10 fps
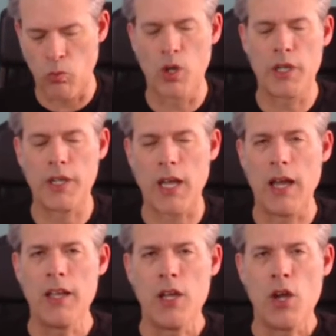One,
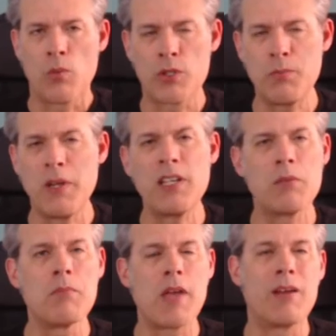we're spending
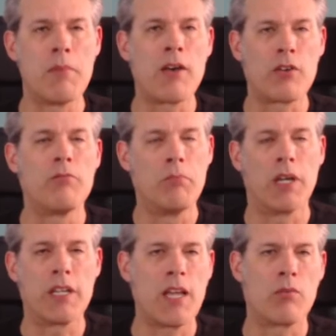an, an amount of
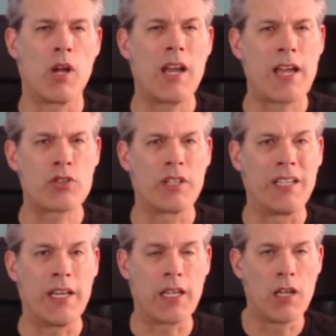money and we're not actually
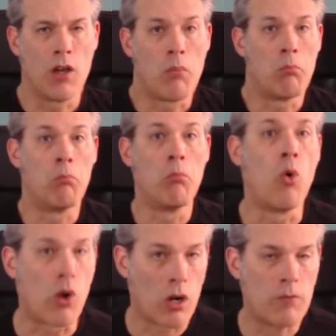getting
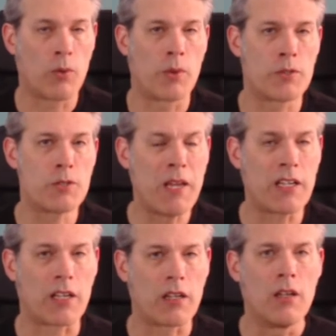more for what we're
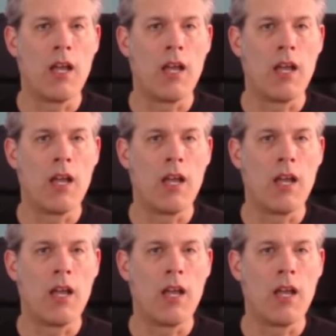spending.